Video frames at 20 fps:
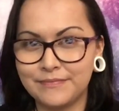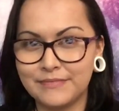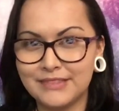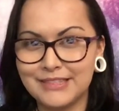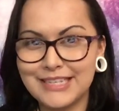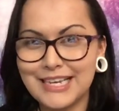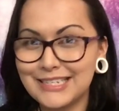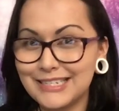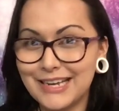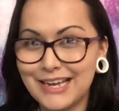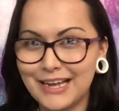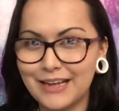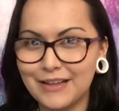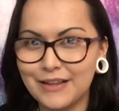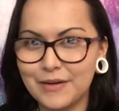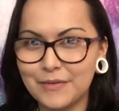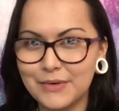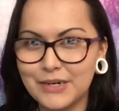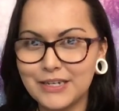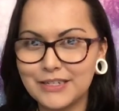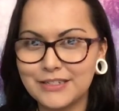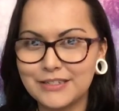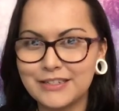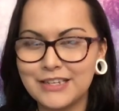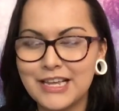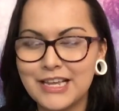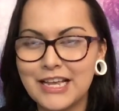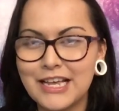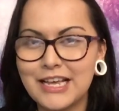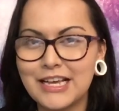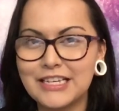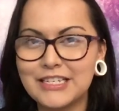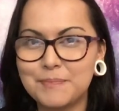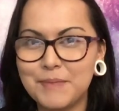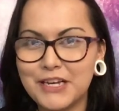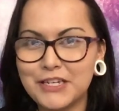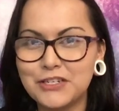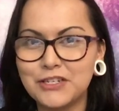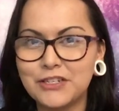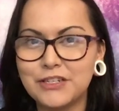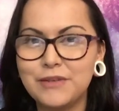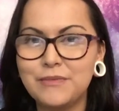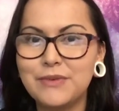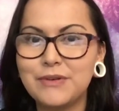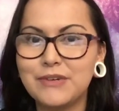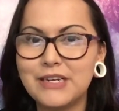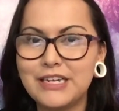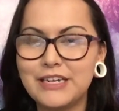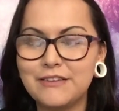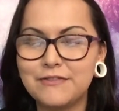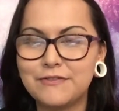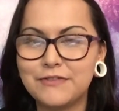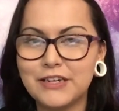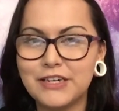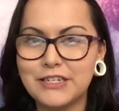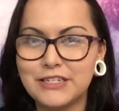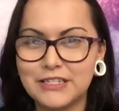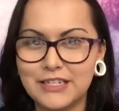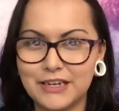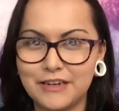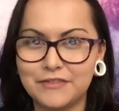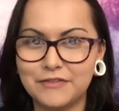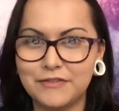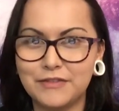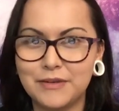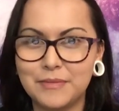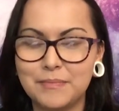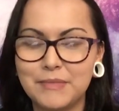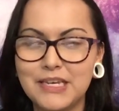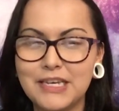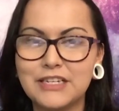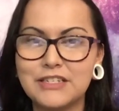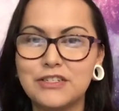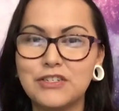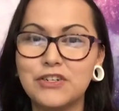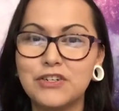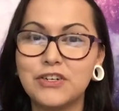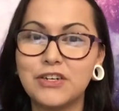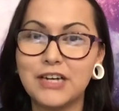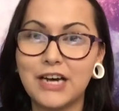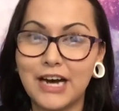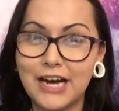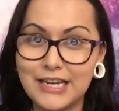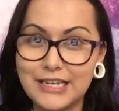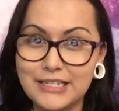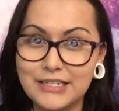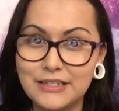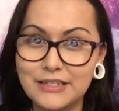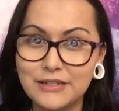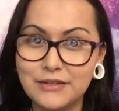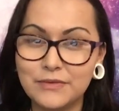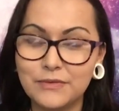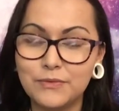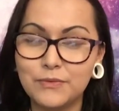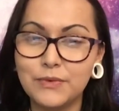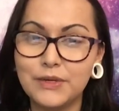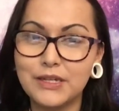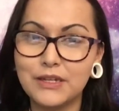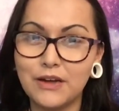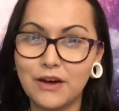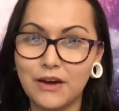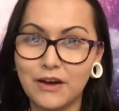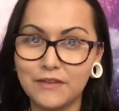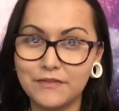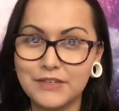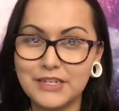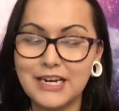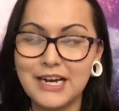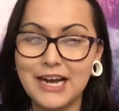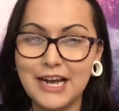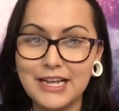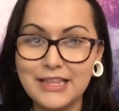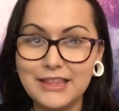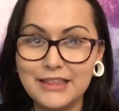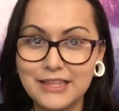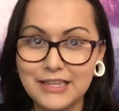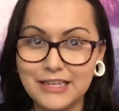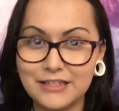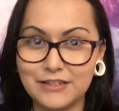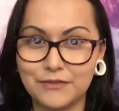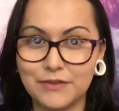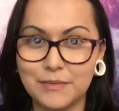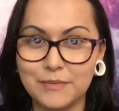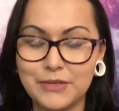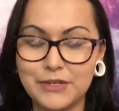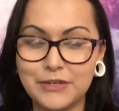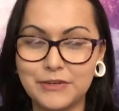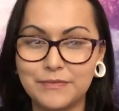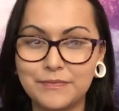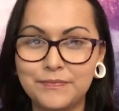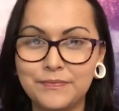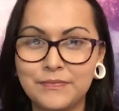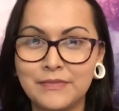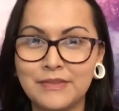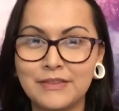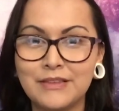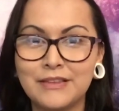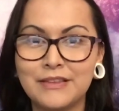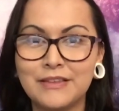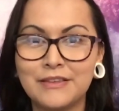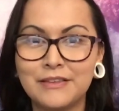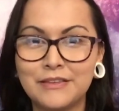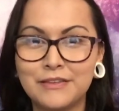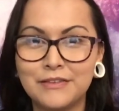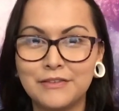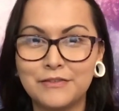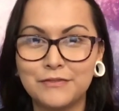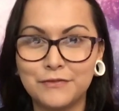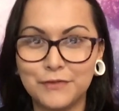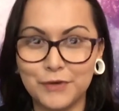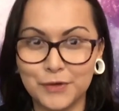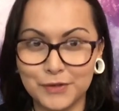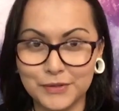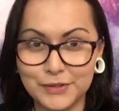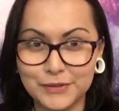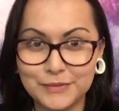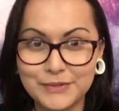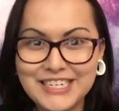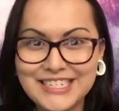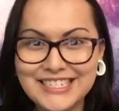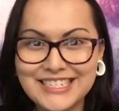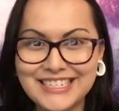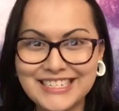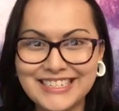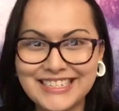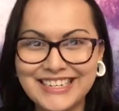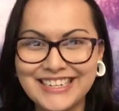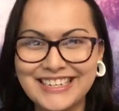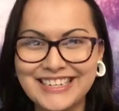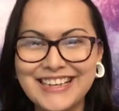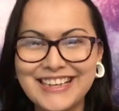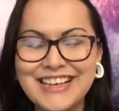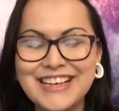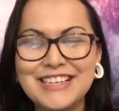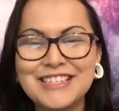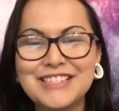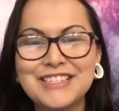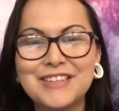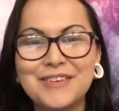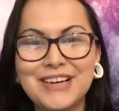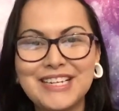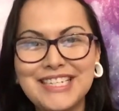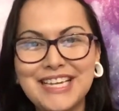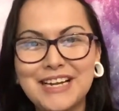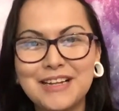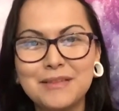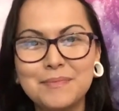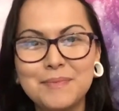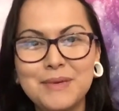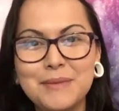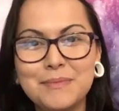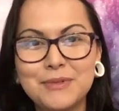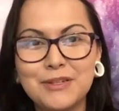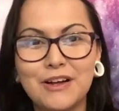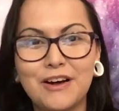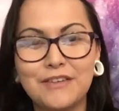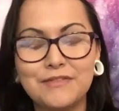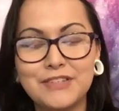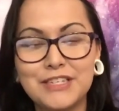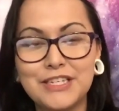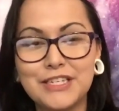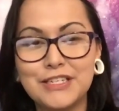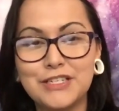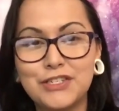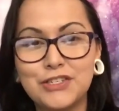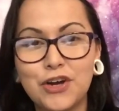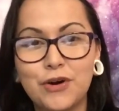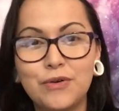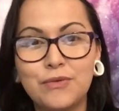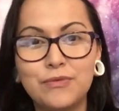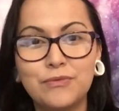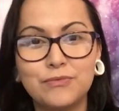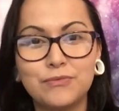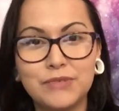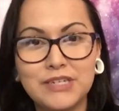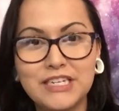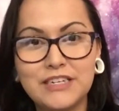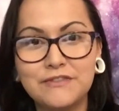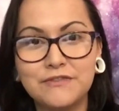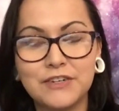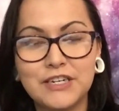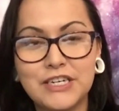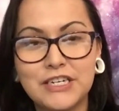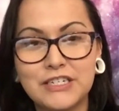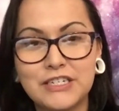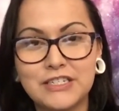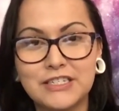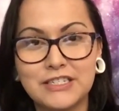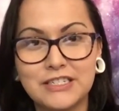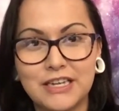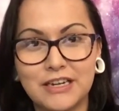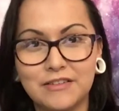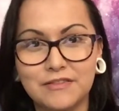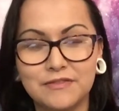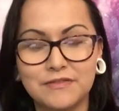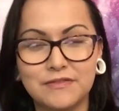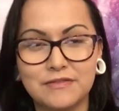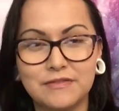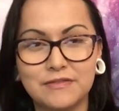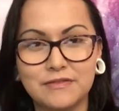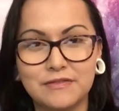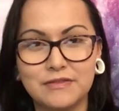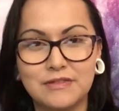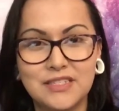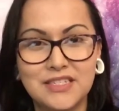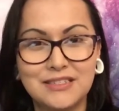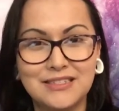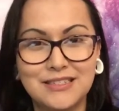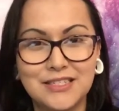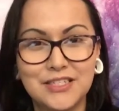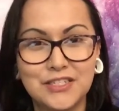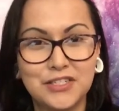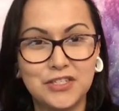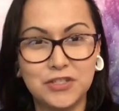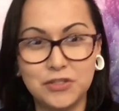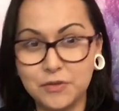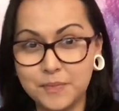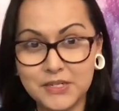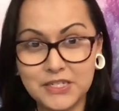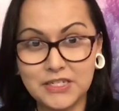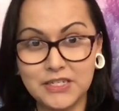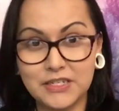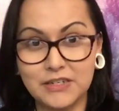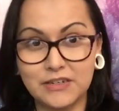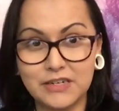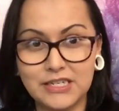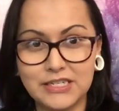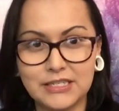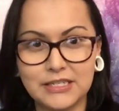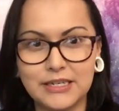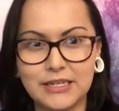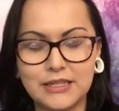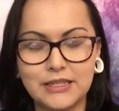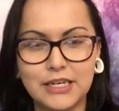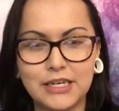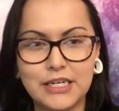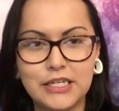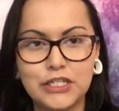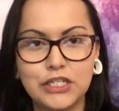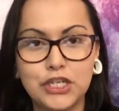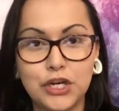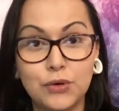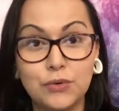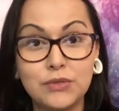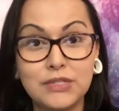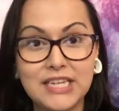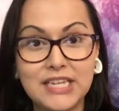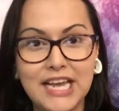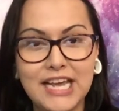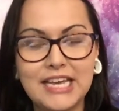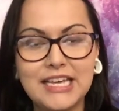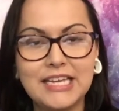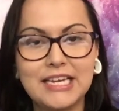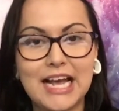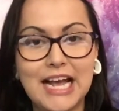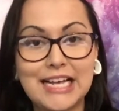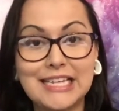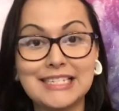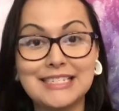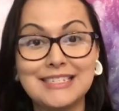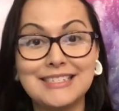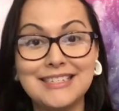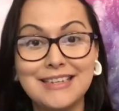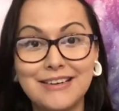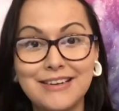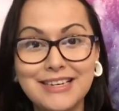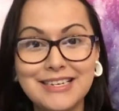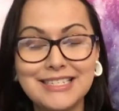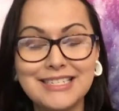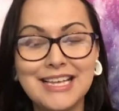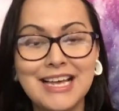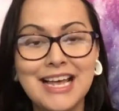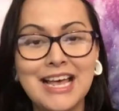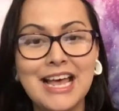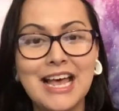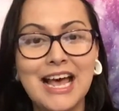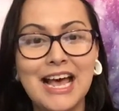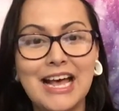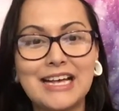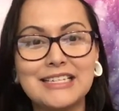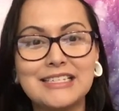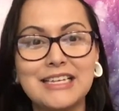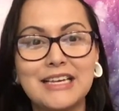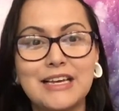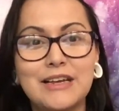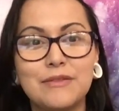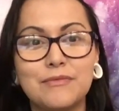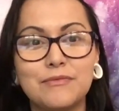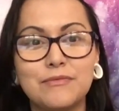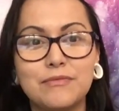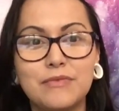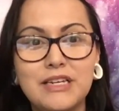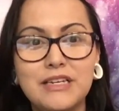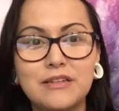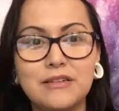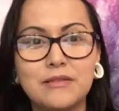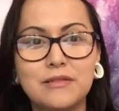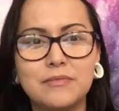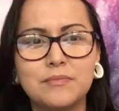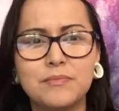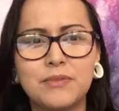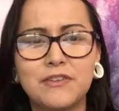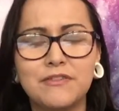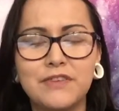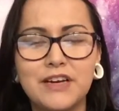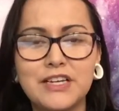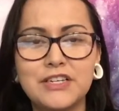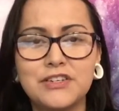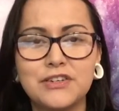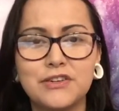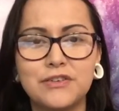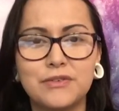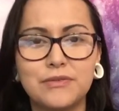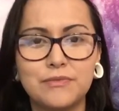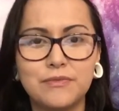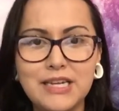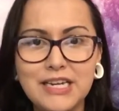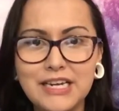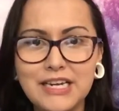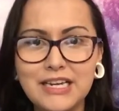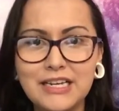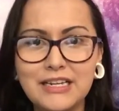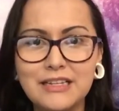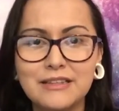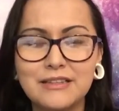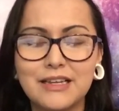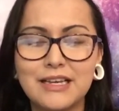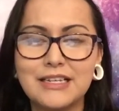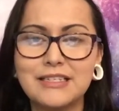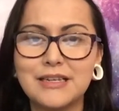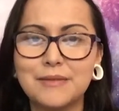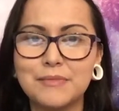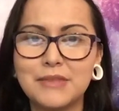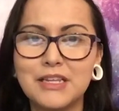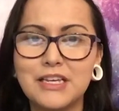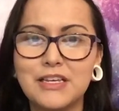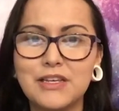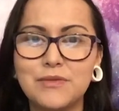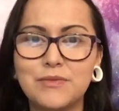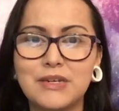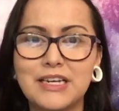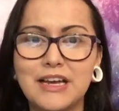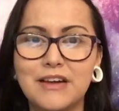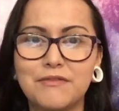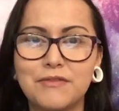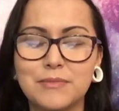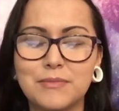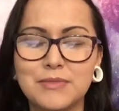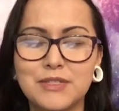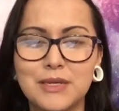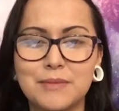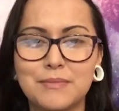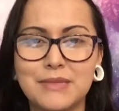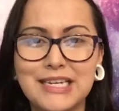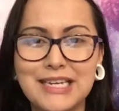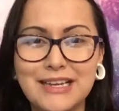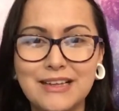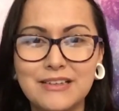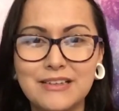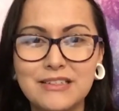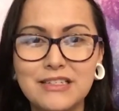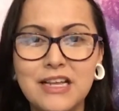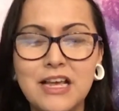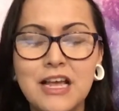That's not how that works, especially when reading for yourself, because your guides will often hide things from you for a reason. So I tell people often, don't read for yourself super seriously. Like, don't take it as serious as a real professional reading, like something you would get from somebody else,